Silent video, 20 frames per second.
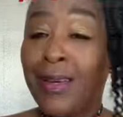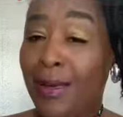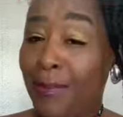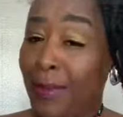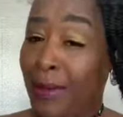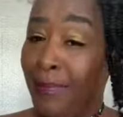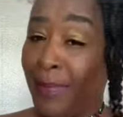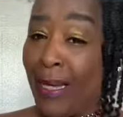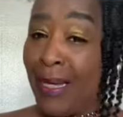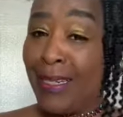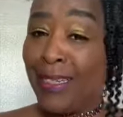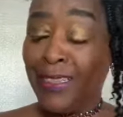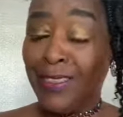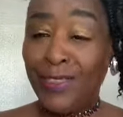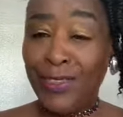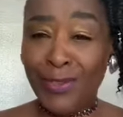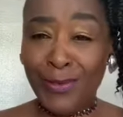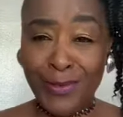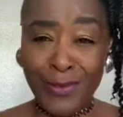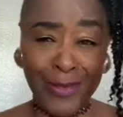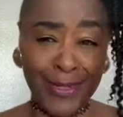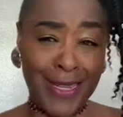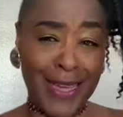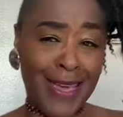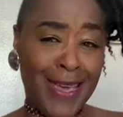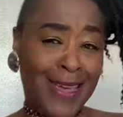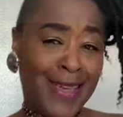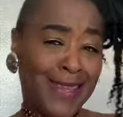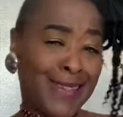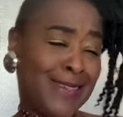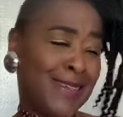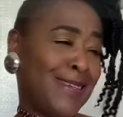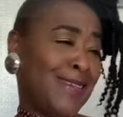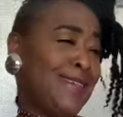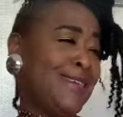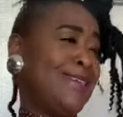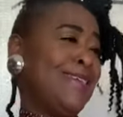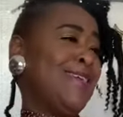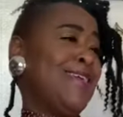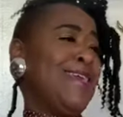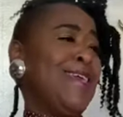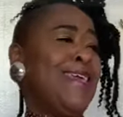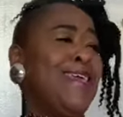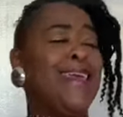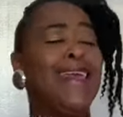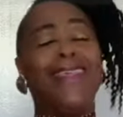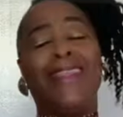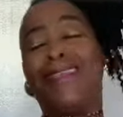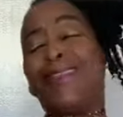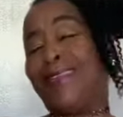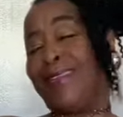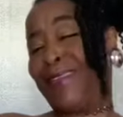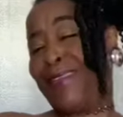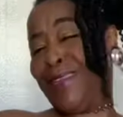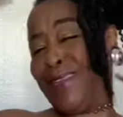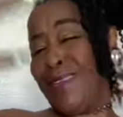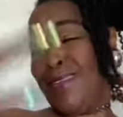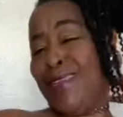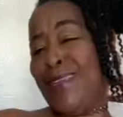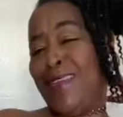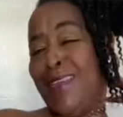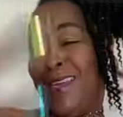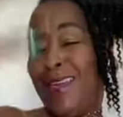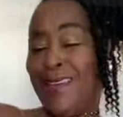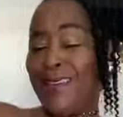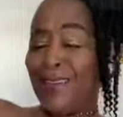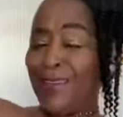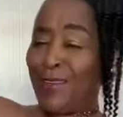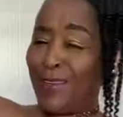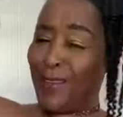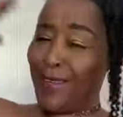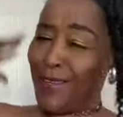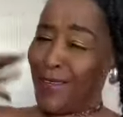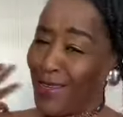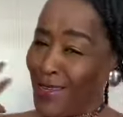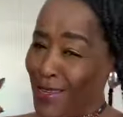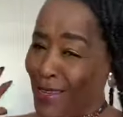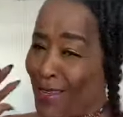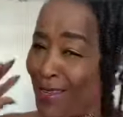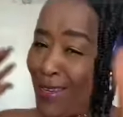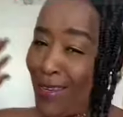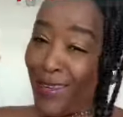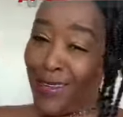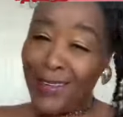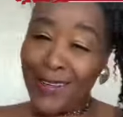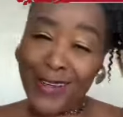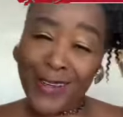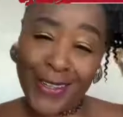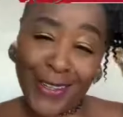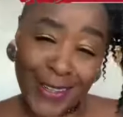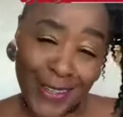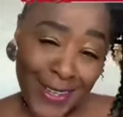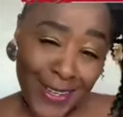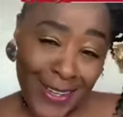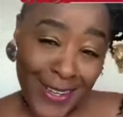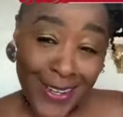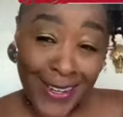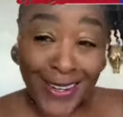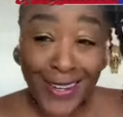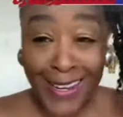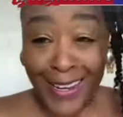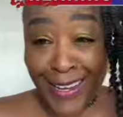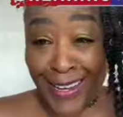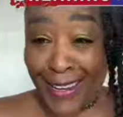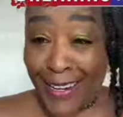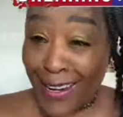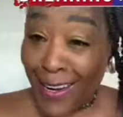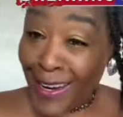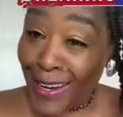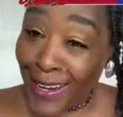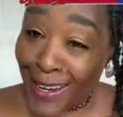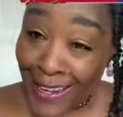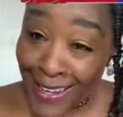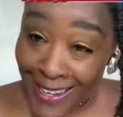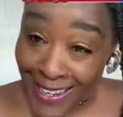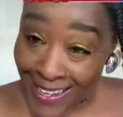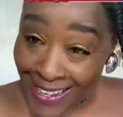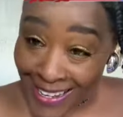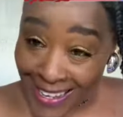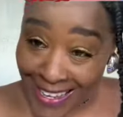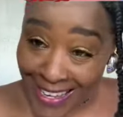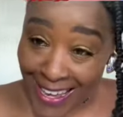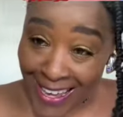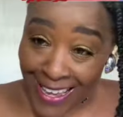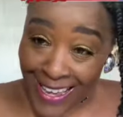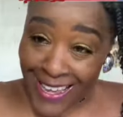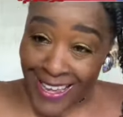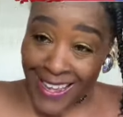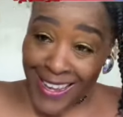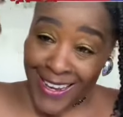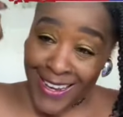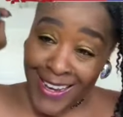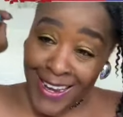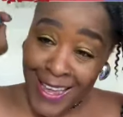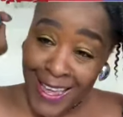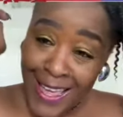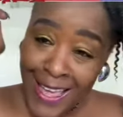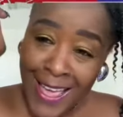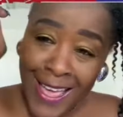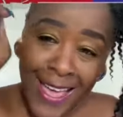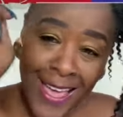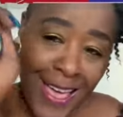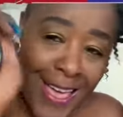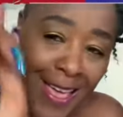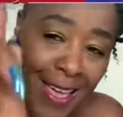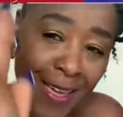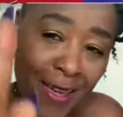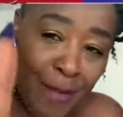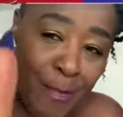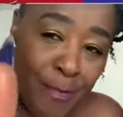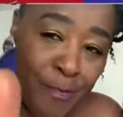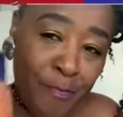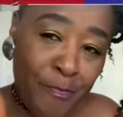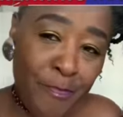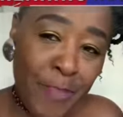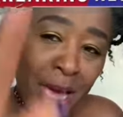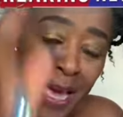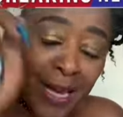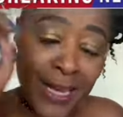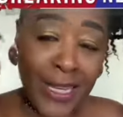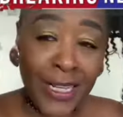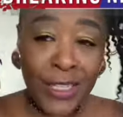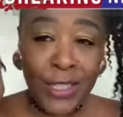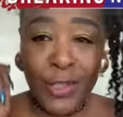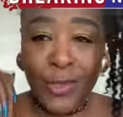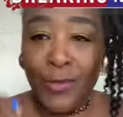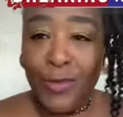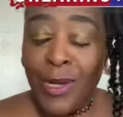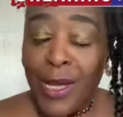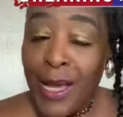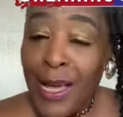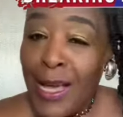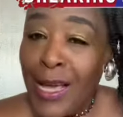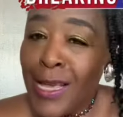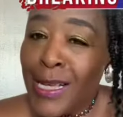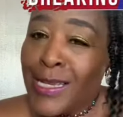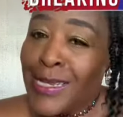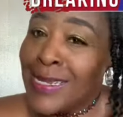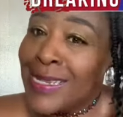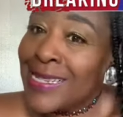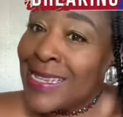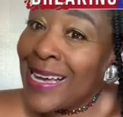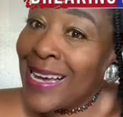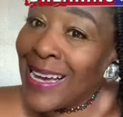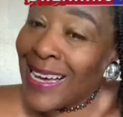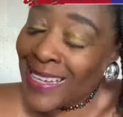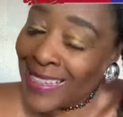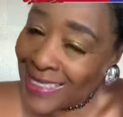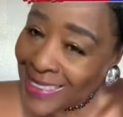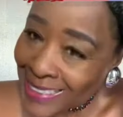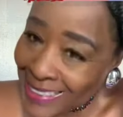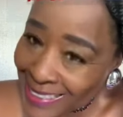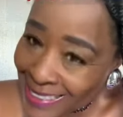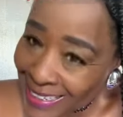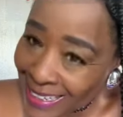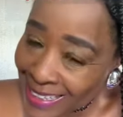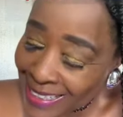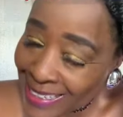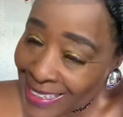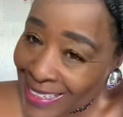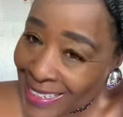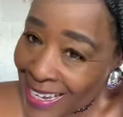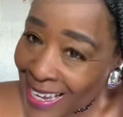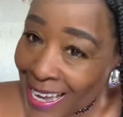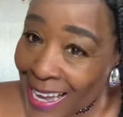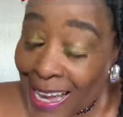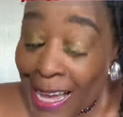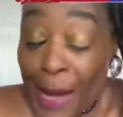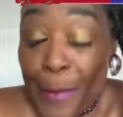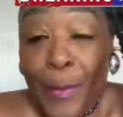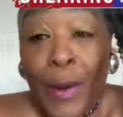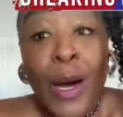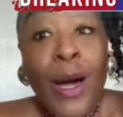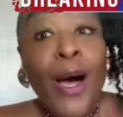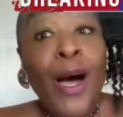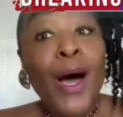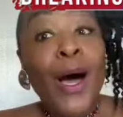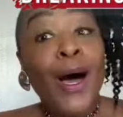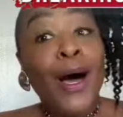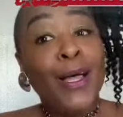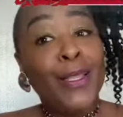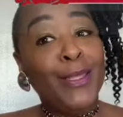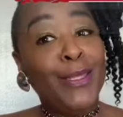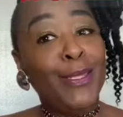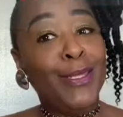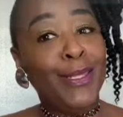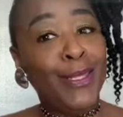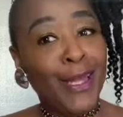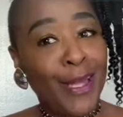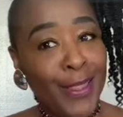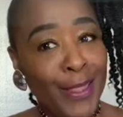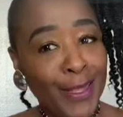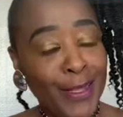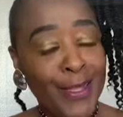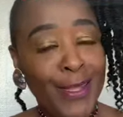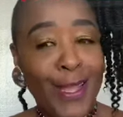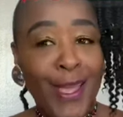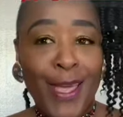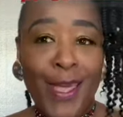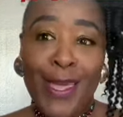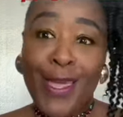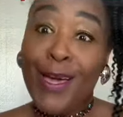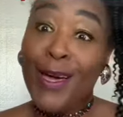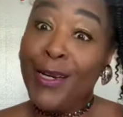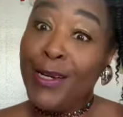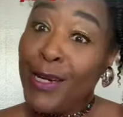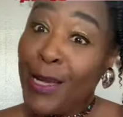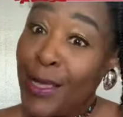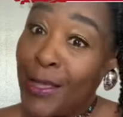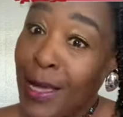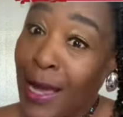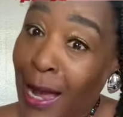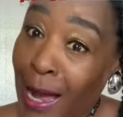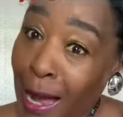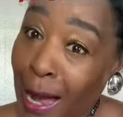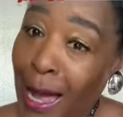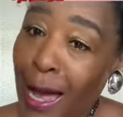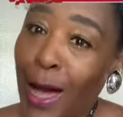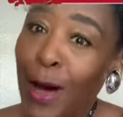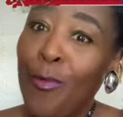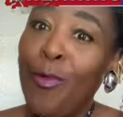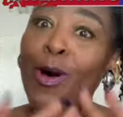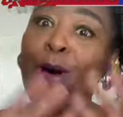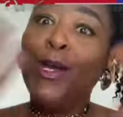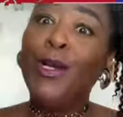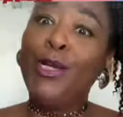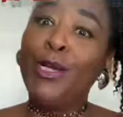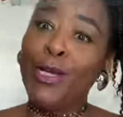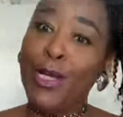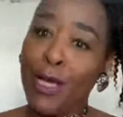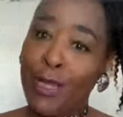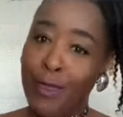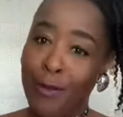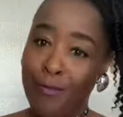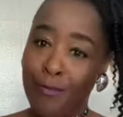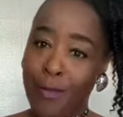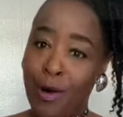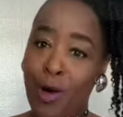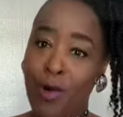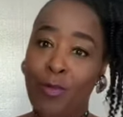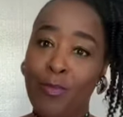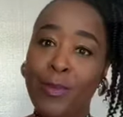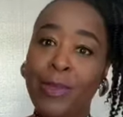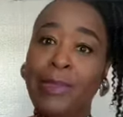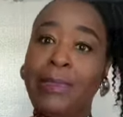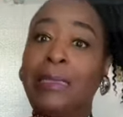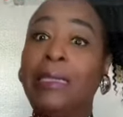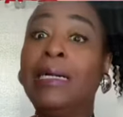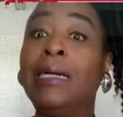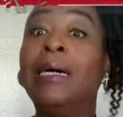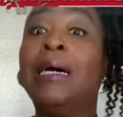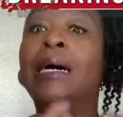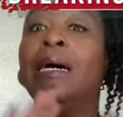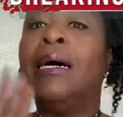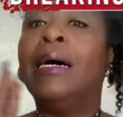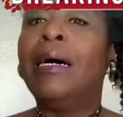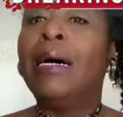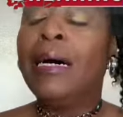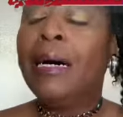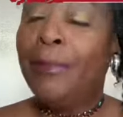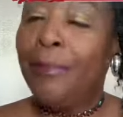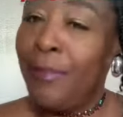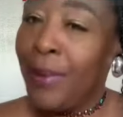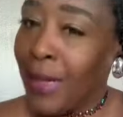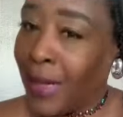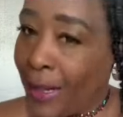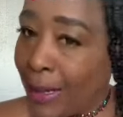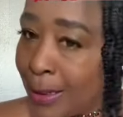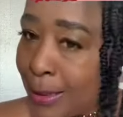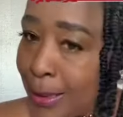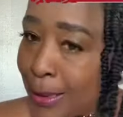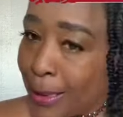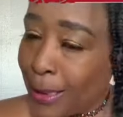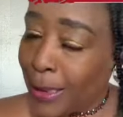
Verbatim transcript: Coming back at you guys again and again and again and again and again. I am back at you guys another time, another day, another hour, another moment. I'm back.